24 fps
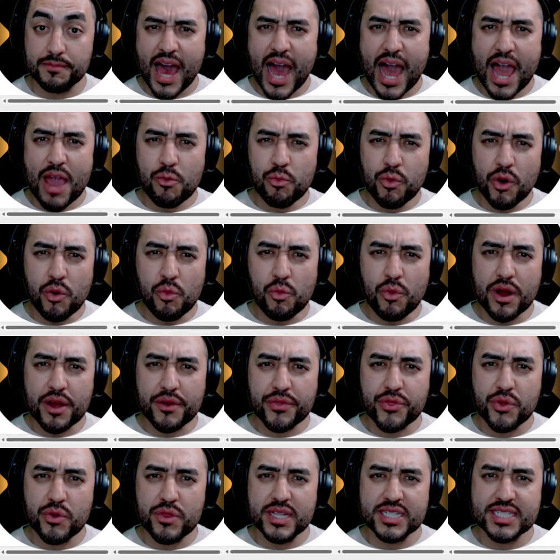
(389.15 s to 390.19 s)
I won't walk
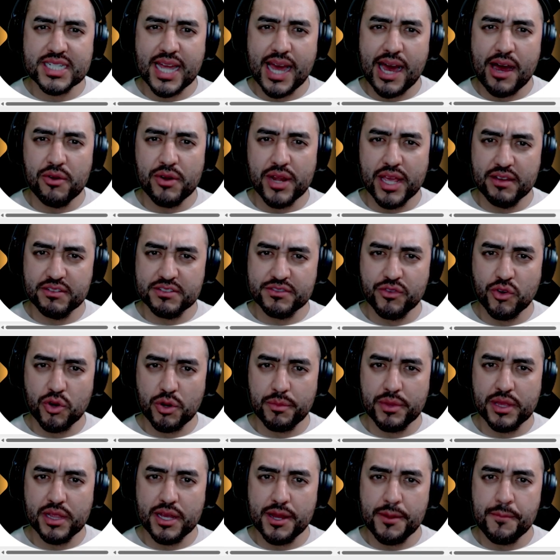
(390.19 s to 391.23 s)
through this count ifs
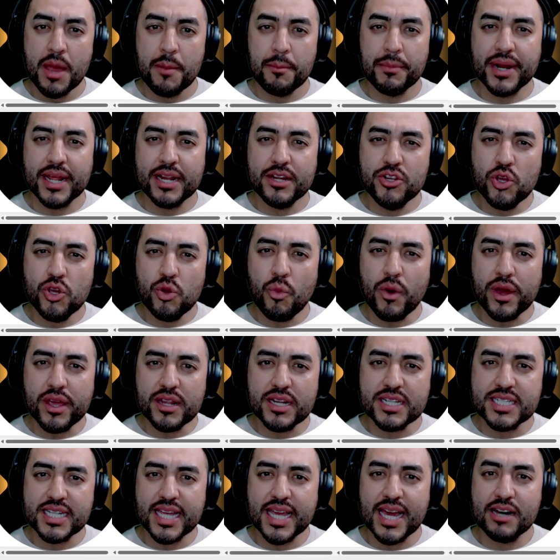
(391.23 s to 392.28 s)
formula, but I do want you to
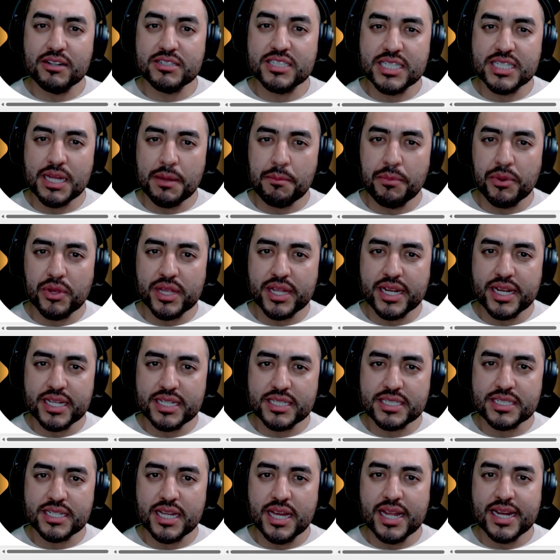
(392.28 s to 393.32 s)
see how simple it
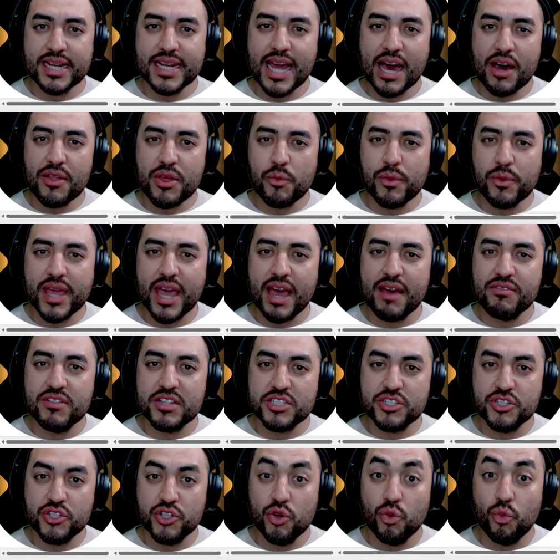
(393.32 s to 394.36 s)
is now that we have
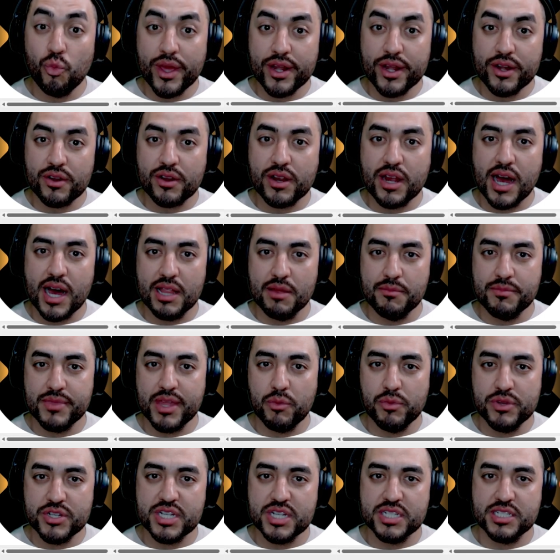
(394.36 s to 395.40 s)
this new winner column that
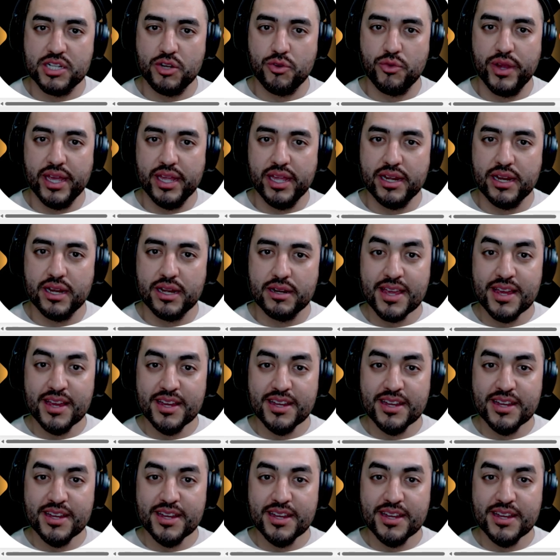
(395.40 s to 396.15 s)
we just created.